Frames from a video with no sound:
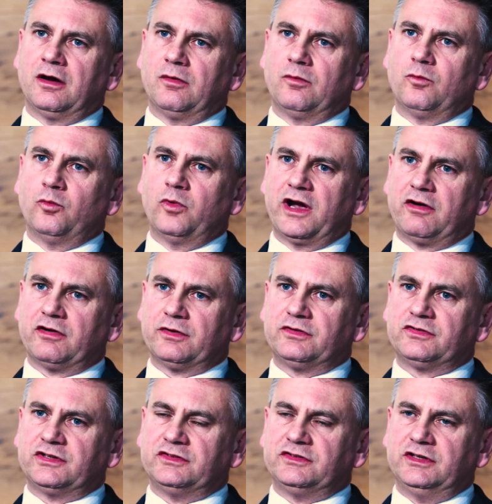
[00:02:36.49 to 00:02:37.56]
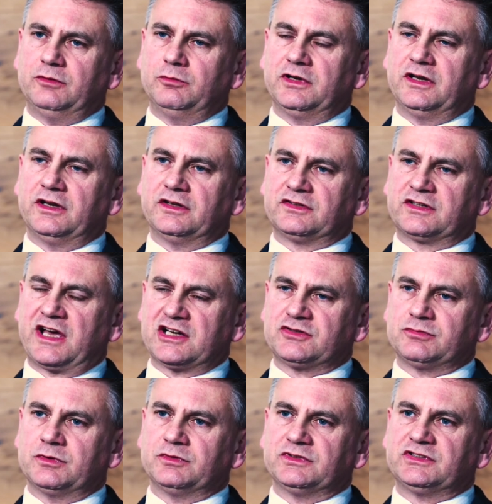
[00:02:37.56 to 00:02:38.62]
where a city within its
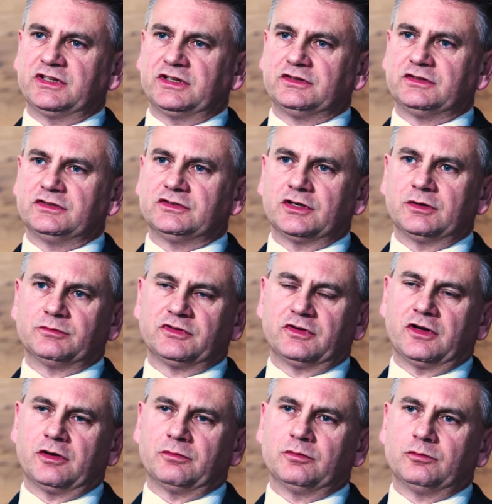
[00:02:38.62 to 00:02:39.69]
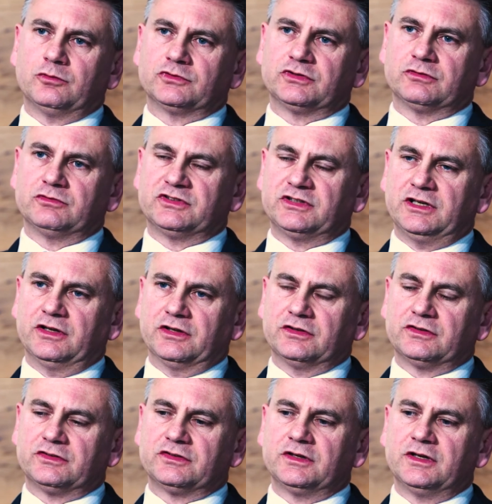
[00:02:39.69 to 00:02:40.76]
catchment sits in terms of urban water
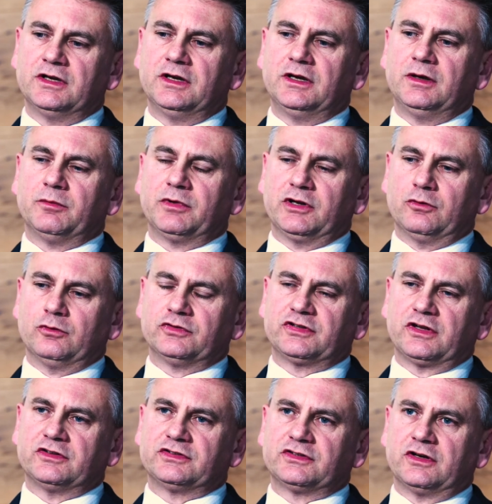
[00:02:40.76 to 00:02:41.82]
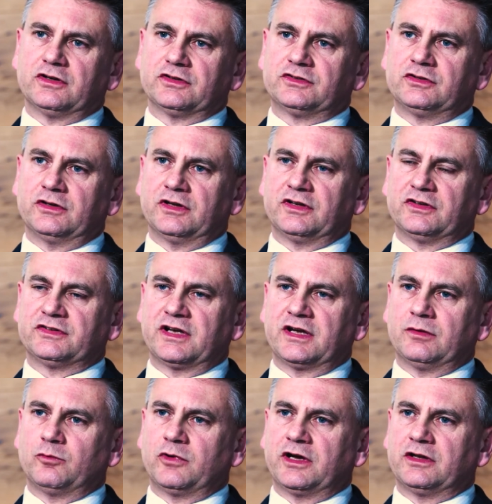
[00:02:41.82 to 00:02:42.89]
resilience. But it also starts to
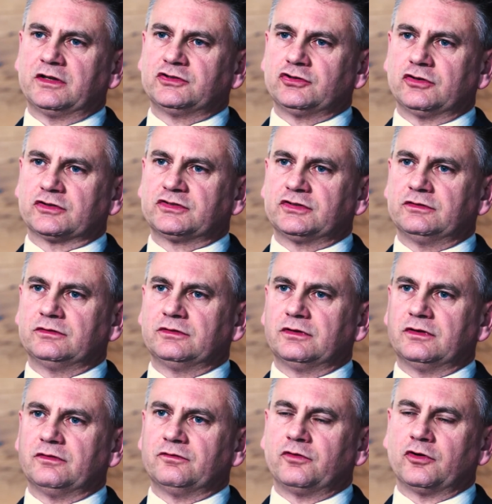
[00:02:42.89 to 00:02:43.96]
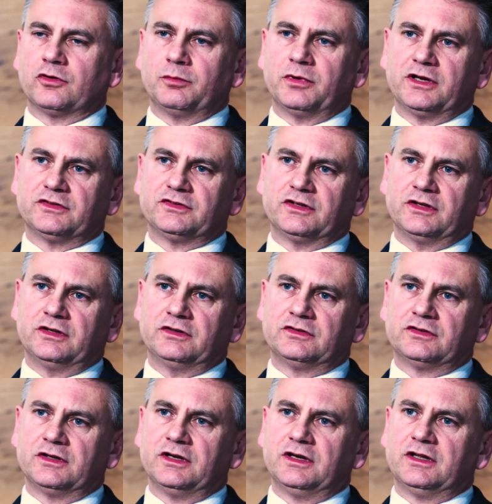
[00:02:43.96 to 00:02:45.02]
understand where the shocks and
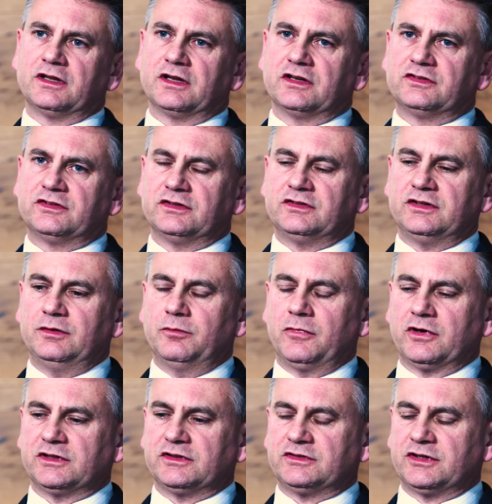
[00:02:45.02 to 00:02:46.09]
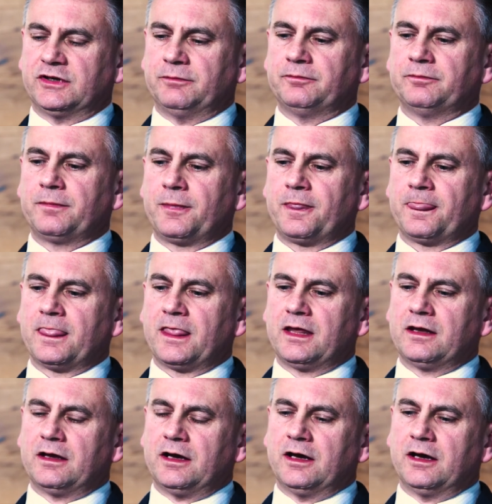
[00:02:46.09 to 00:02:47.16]
vulnerabilities that a city might
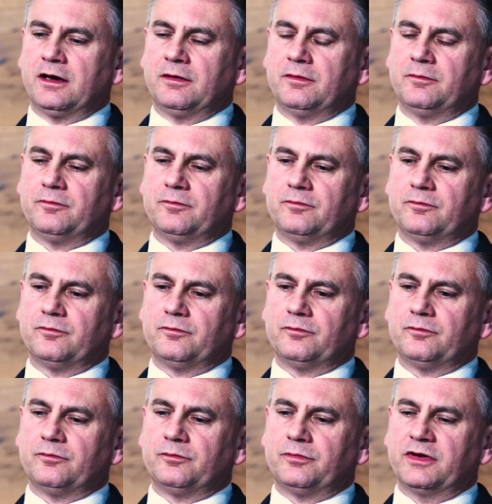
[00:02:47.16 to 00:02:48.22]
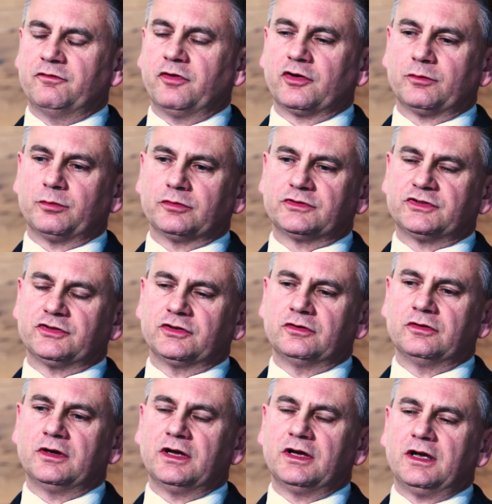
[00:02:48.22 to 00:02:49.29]
be vulnerable
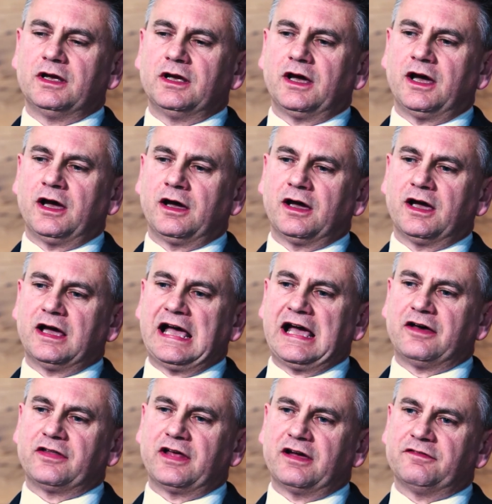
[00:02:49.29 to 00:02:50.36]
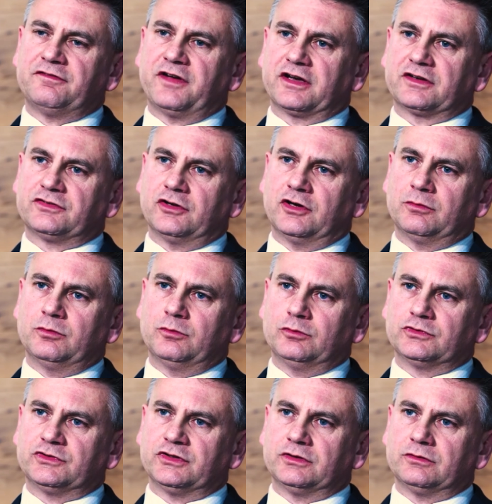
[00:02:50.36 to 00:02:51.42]
to, how that affects urban
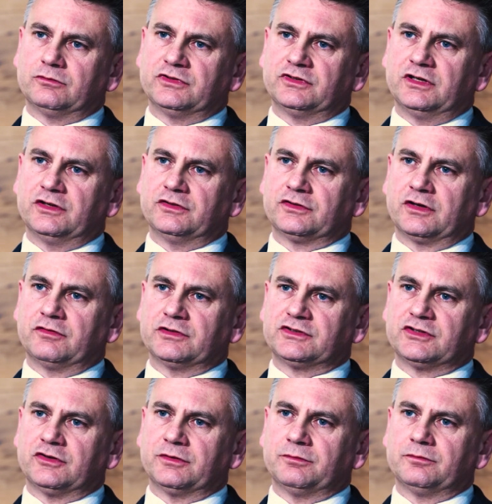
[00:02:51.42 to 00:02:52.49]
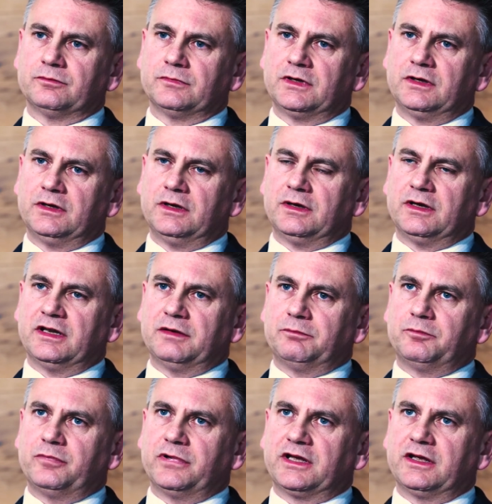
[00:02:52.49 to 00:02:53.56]
water resilience over time. And
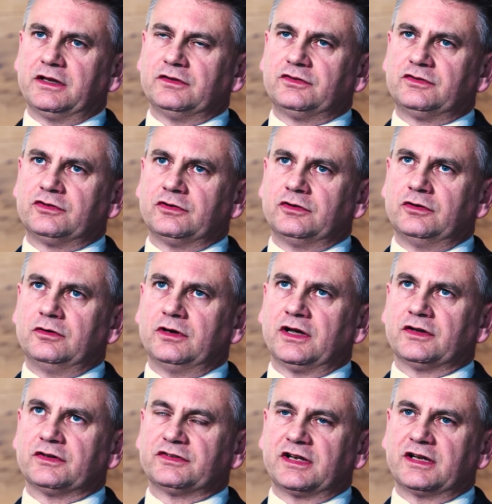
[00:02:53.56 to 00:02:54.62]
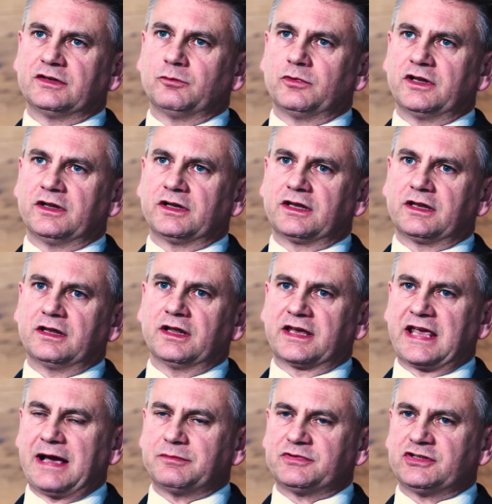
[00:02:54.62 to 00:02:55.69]
it begins to understand where the
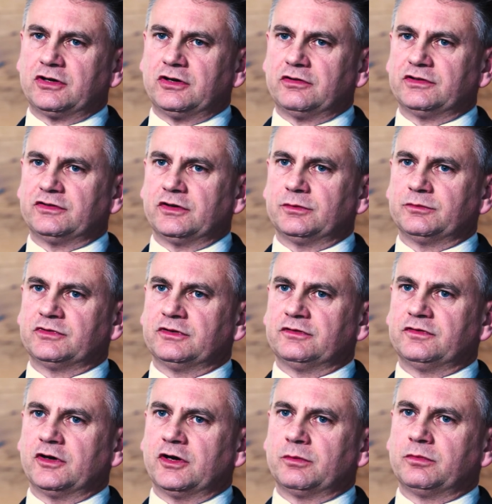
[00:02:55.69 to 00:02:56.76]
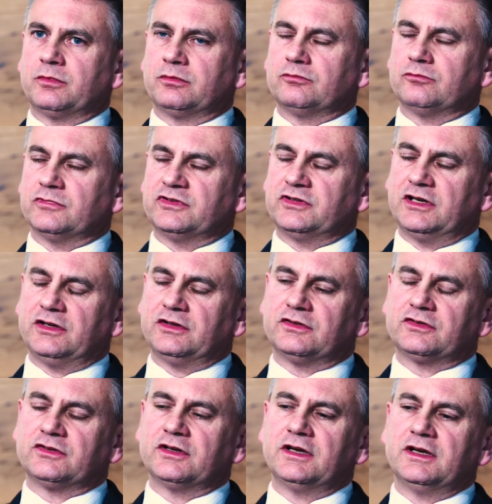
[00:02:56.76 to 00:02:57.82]
gaps are in terms of urban
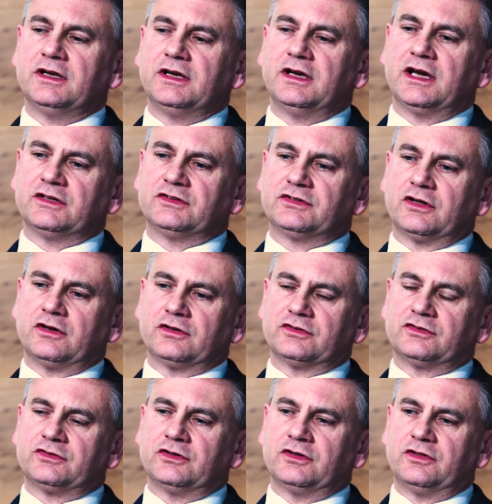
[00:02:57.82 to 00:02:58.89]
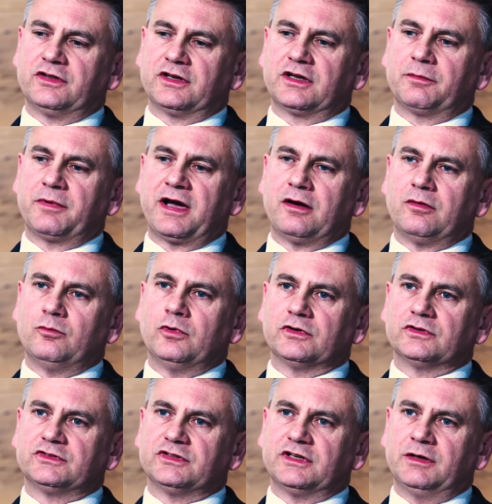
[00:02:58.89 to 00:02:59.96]
resilience and starts to think about
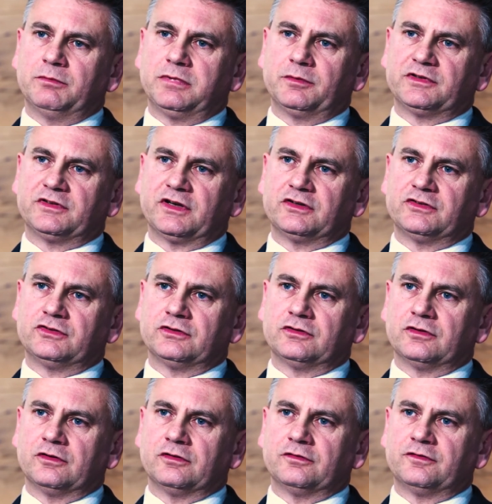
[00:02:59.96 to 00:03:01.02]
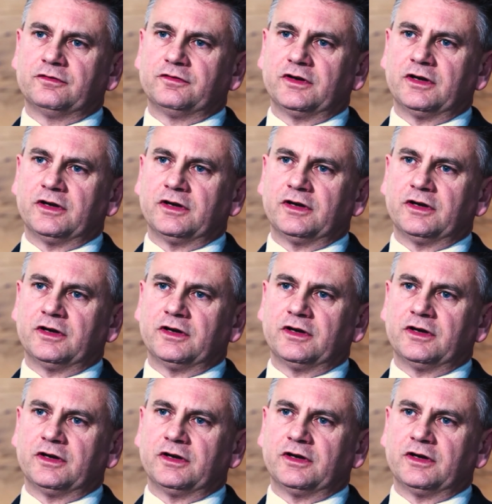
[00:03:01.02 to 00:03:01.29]
what implementation of